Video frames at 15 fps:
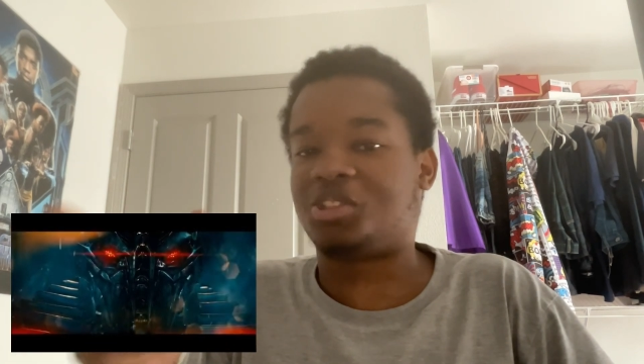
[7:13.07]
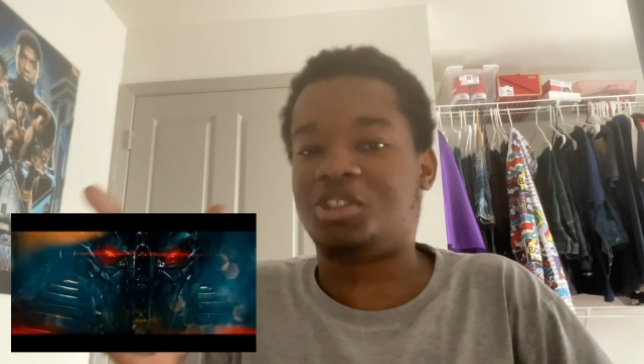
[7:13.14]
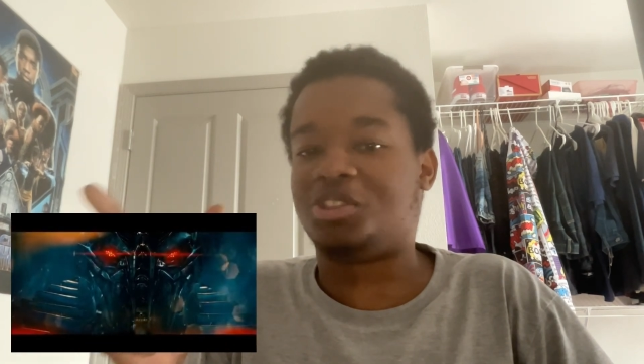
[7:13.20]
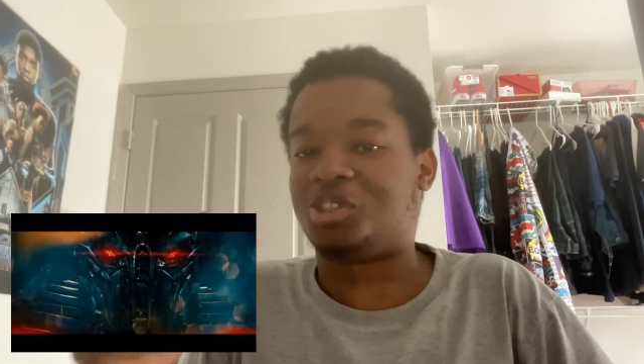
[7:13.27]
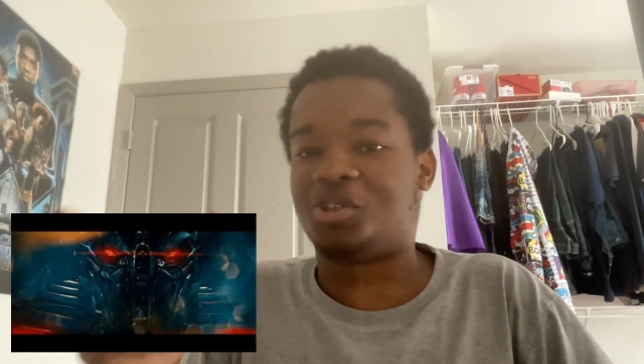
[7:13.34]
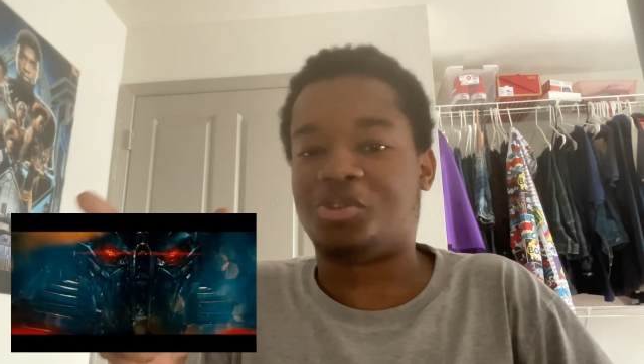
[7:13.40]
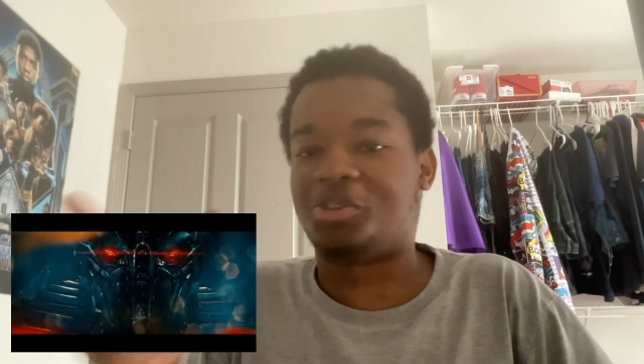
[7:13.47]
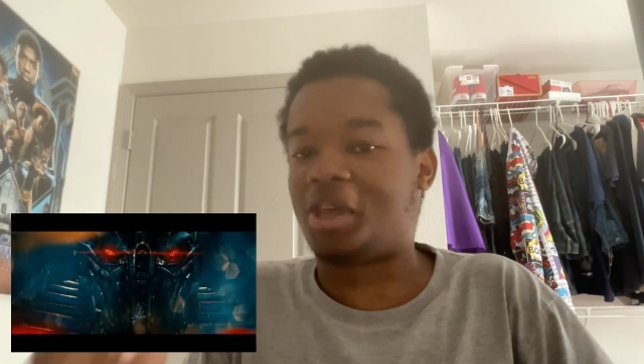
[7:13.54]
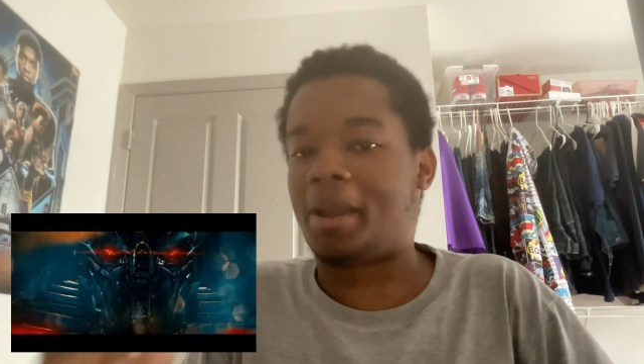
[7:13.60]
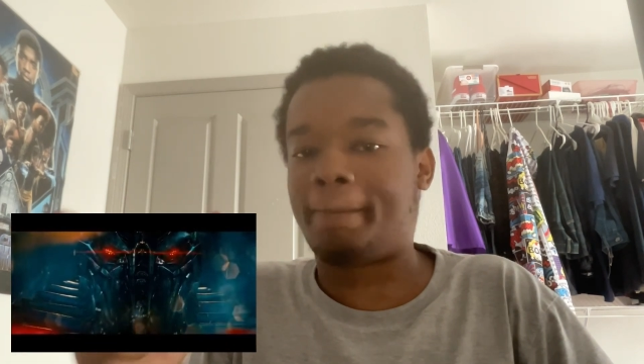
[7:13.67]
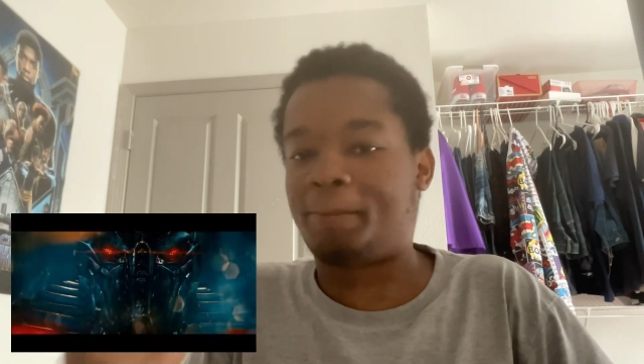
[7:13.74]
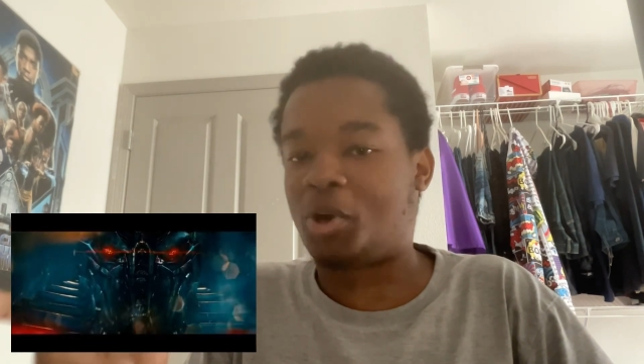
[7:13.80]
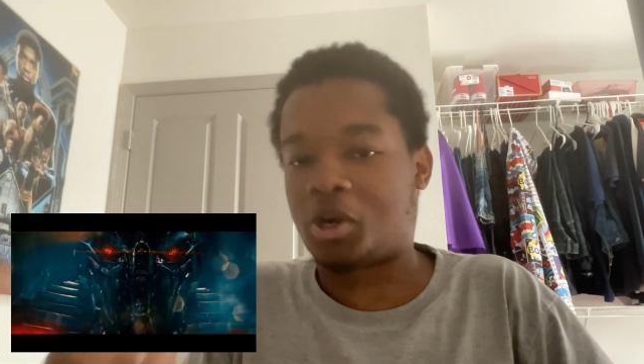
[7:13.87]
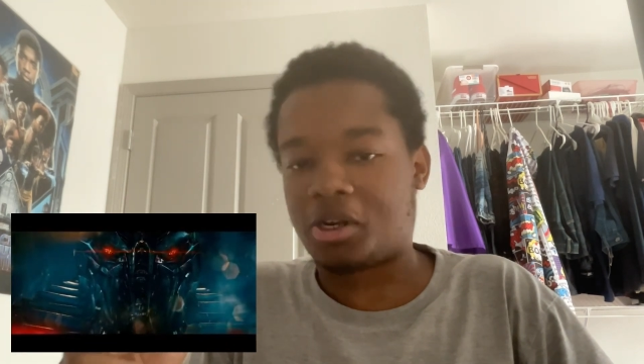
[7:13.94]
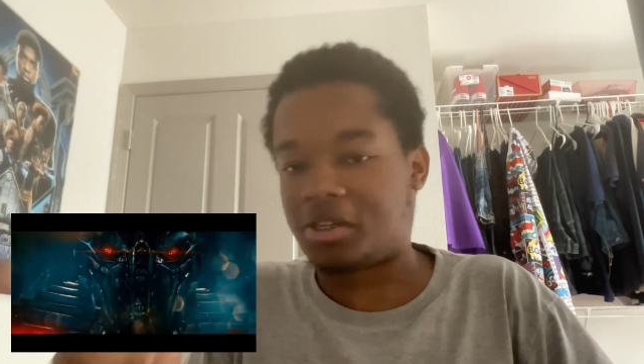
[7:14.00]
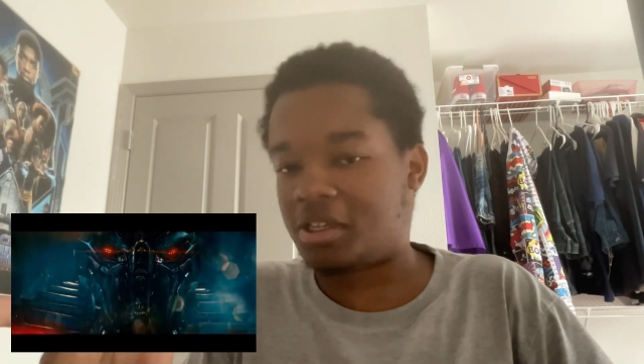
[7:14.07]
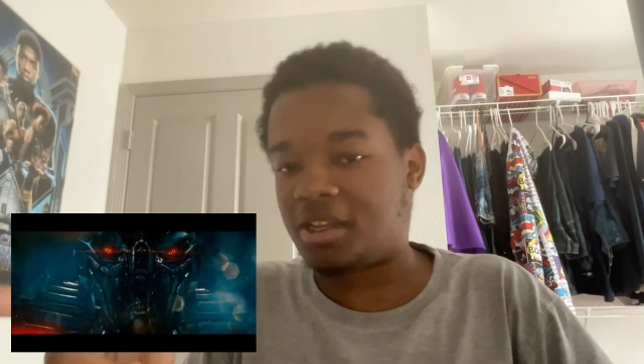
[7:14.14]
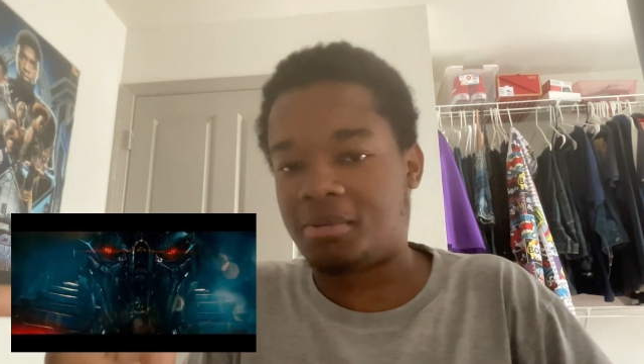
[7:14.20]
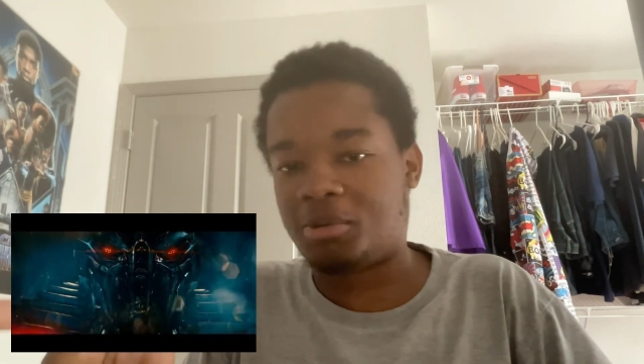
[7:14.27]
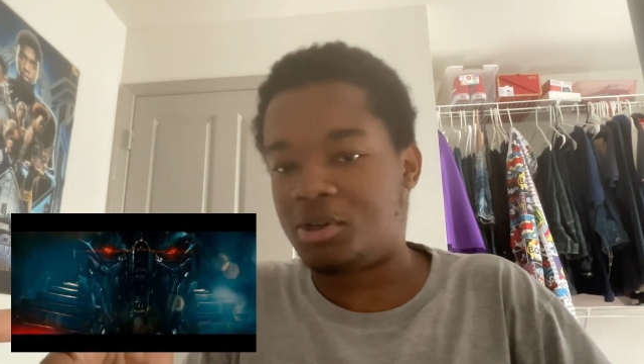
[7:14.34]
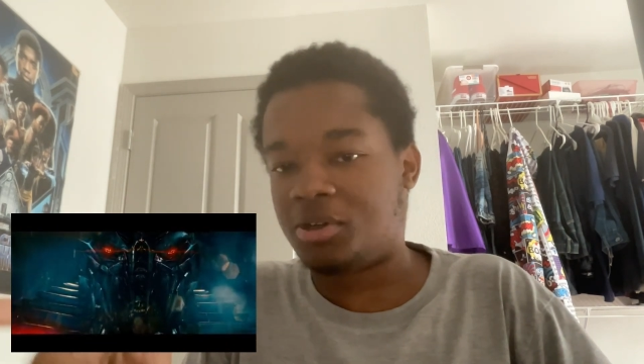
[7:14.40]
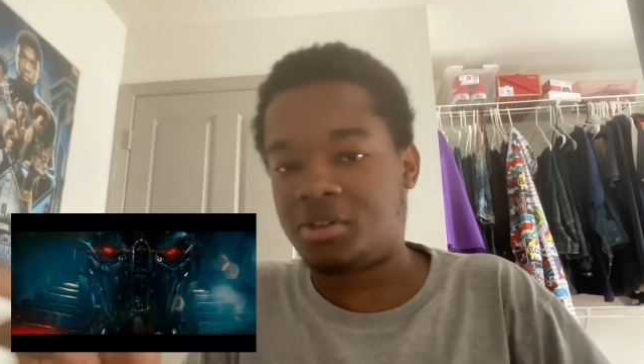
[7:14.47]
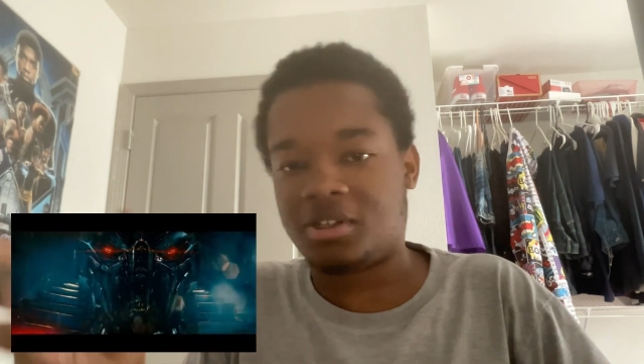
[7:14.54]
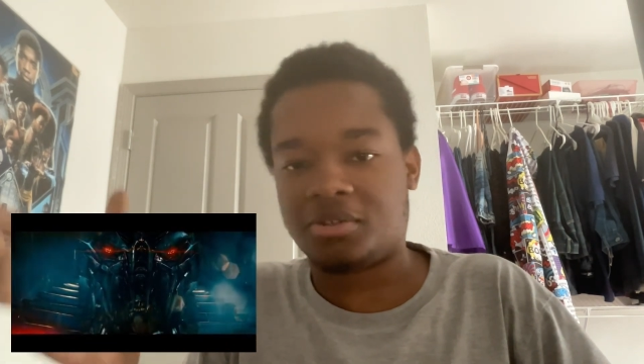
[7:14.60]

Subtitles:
until that part came on.